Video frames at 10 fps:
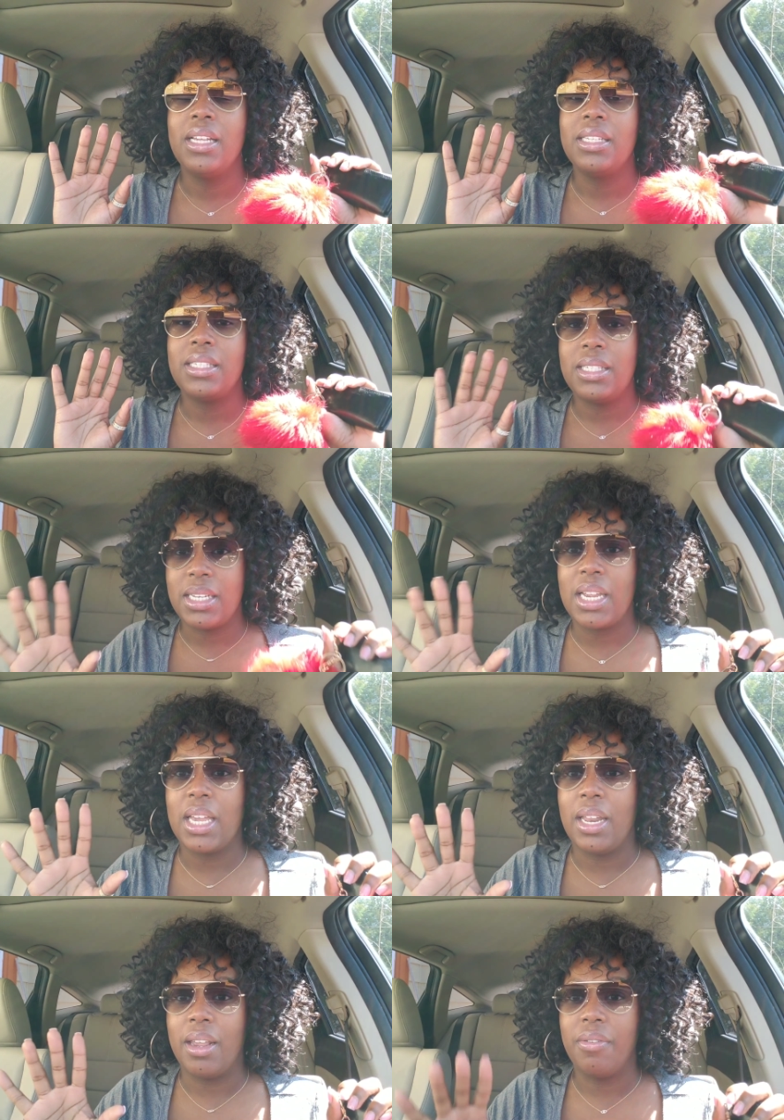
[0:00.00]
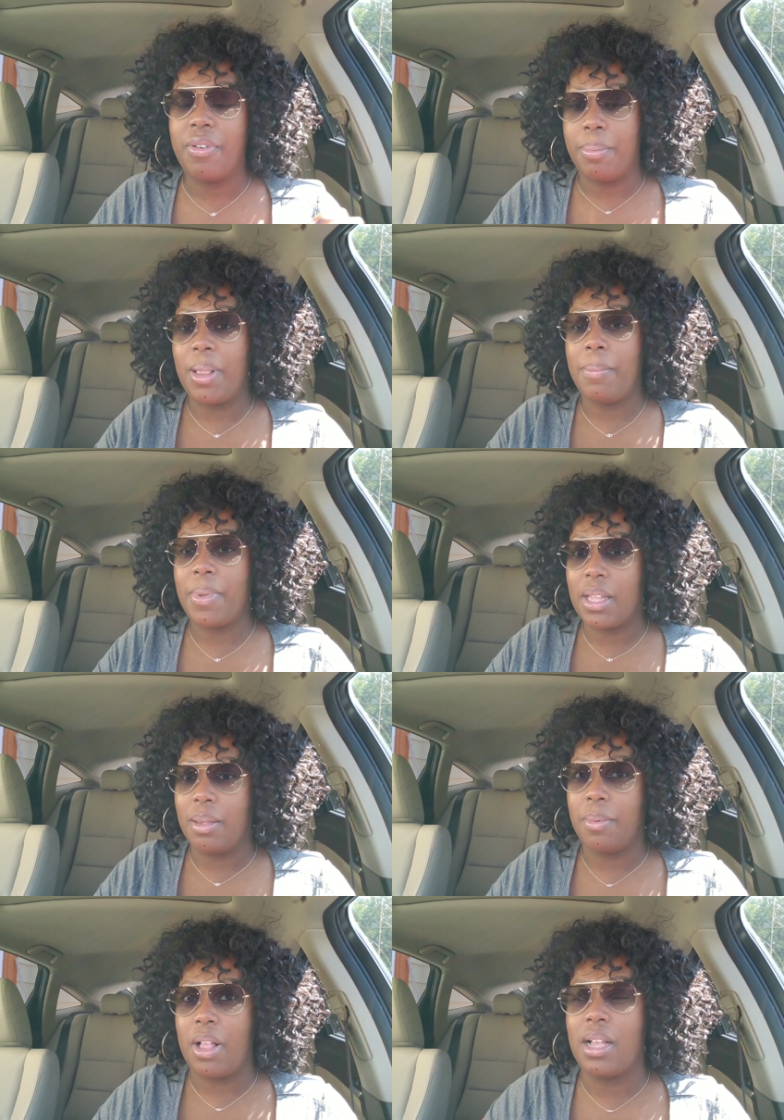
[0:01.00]
stand for plumping
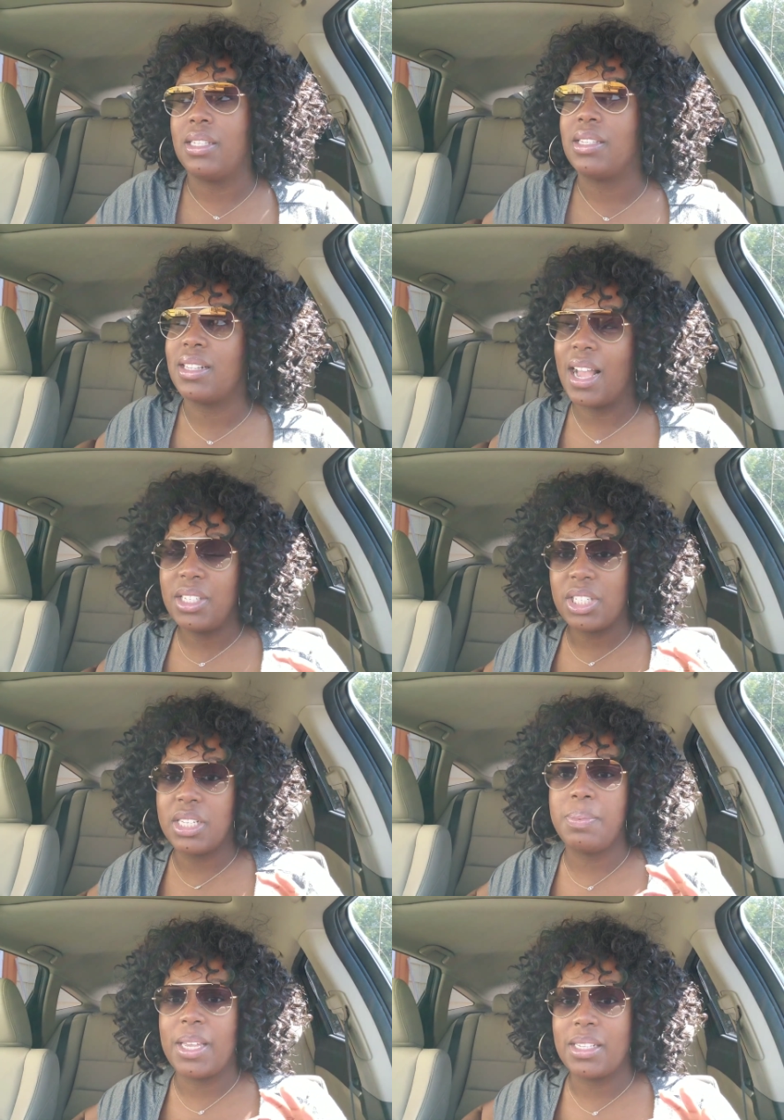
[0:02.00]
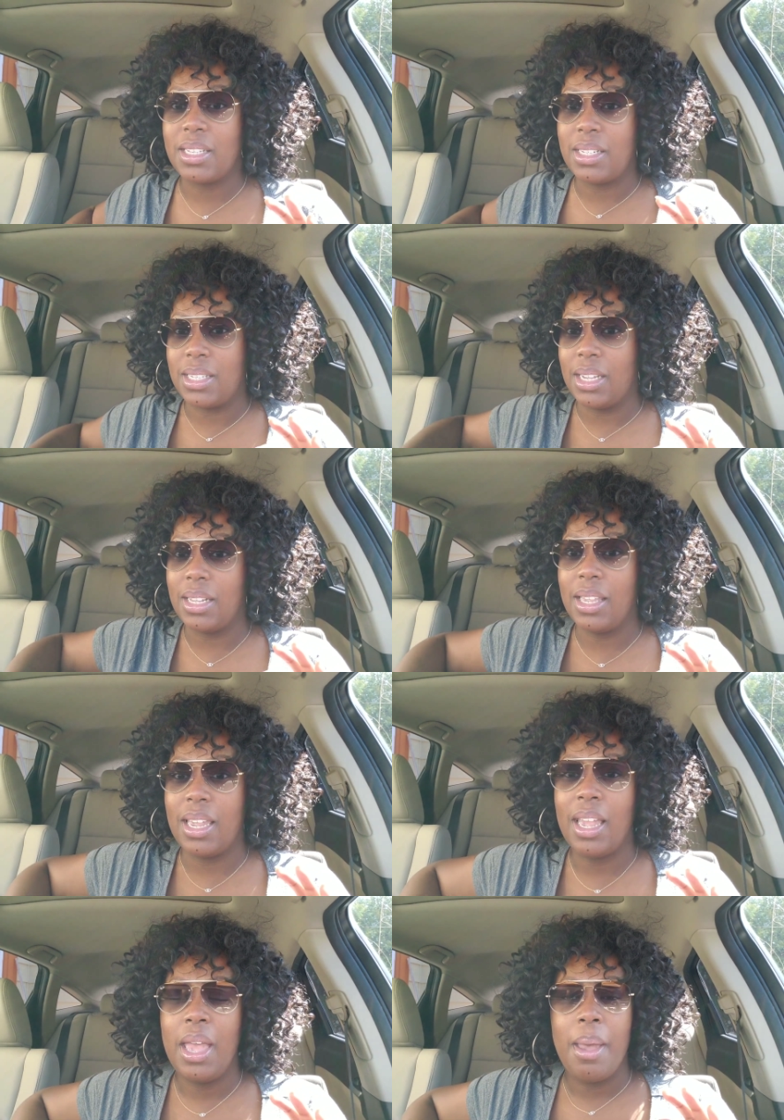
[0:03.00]
lip glosses, not just because of the
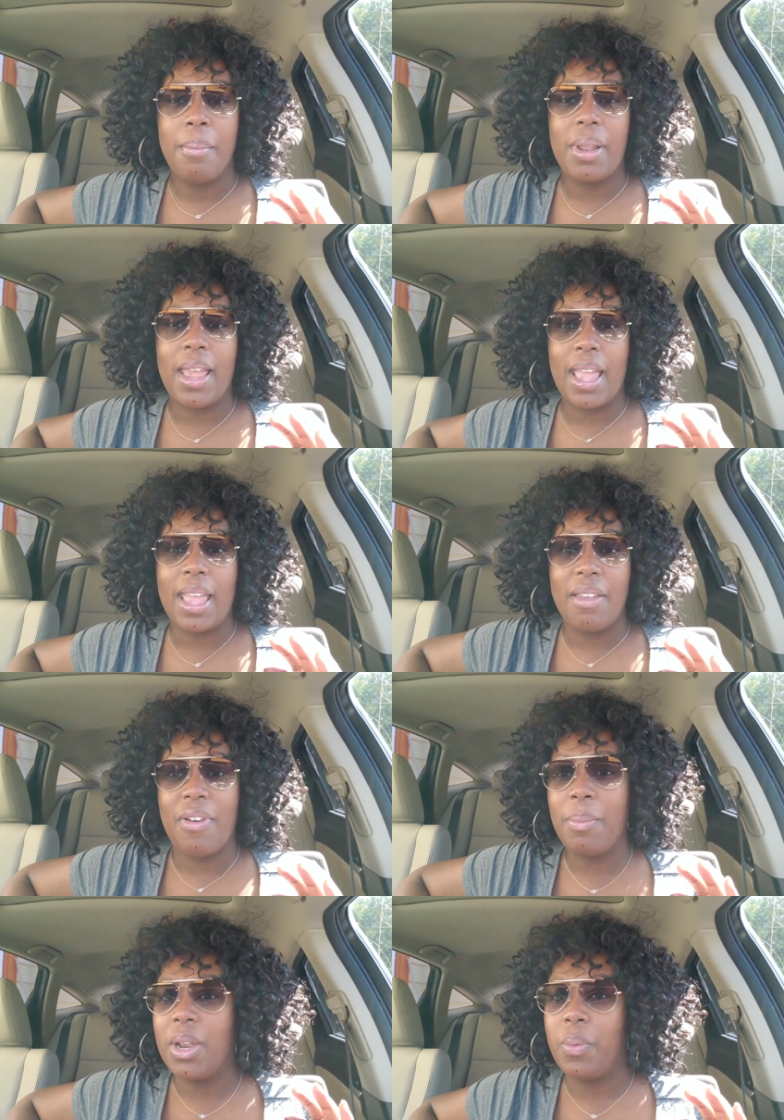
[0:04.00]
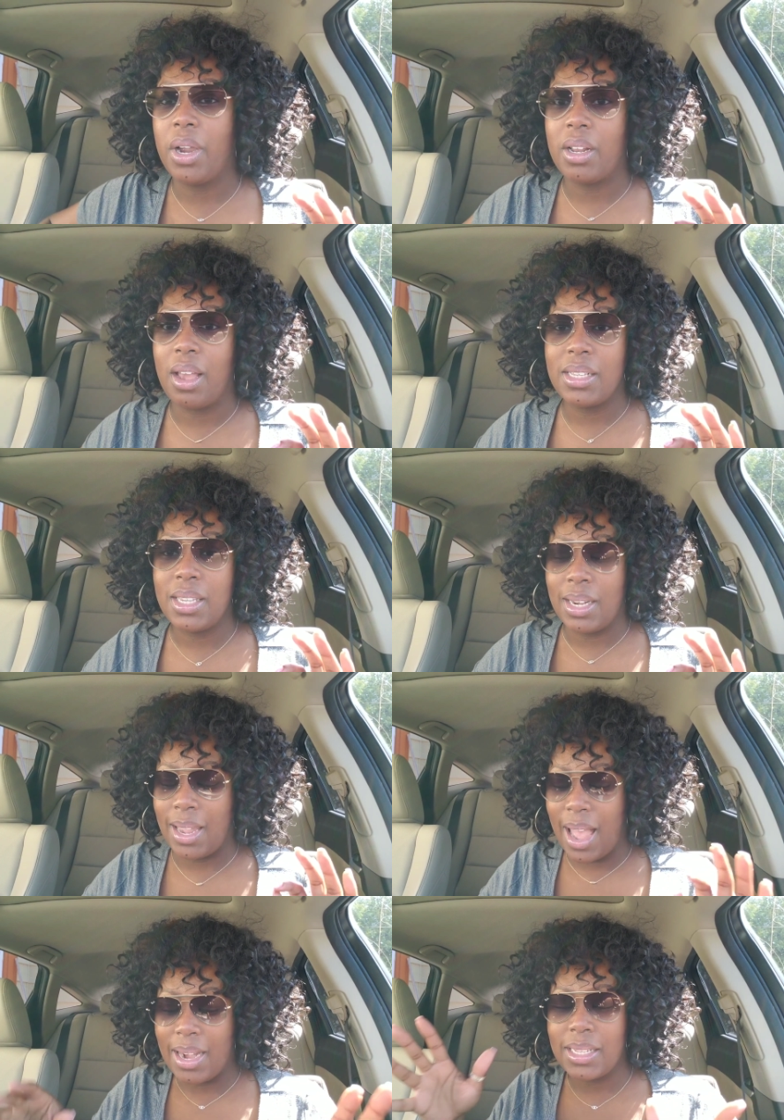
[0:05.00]
tinkly, but like if I'm gonna wear gloss,
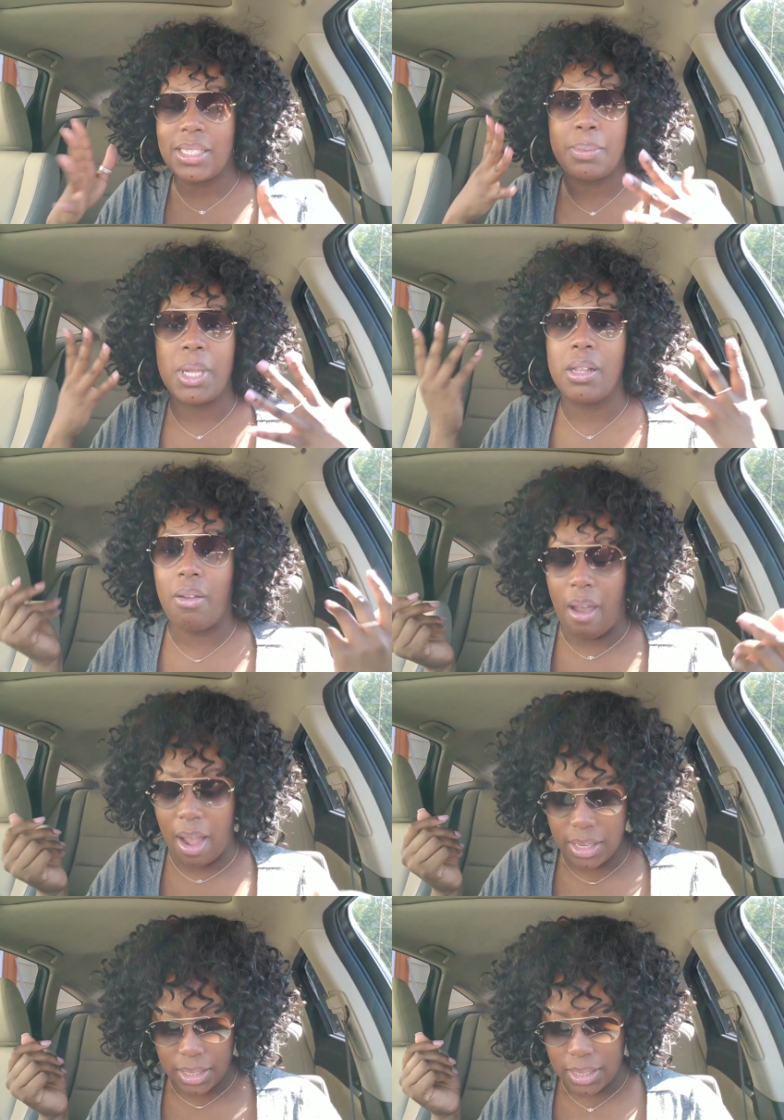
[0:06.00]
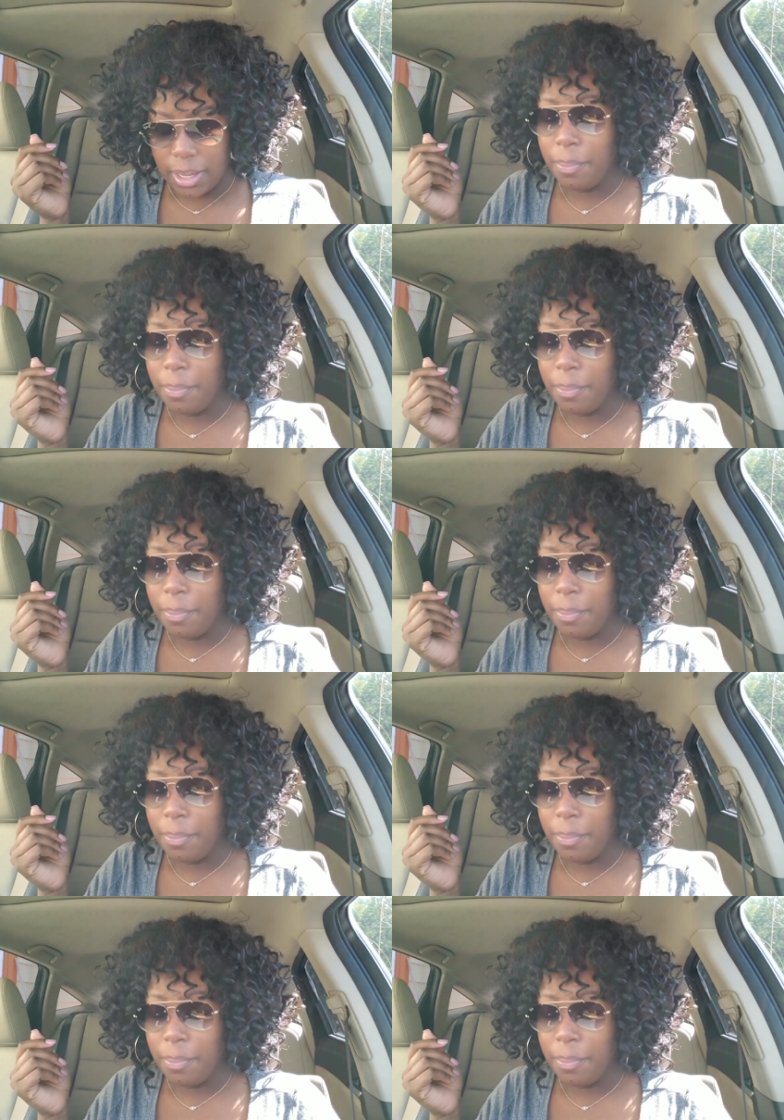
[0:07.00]
honey, I need it to be gloss.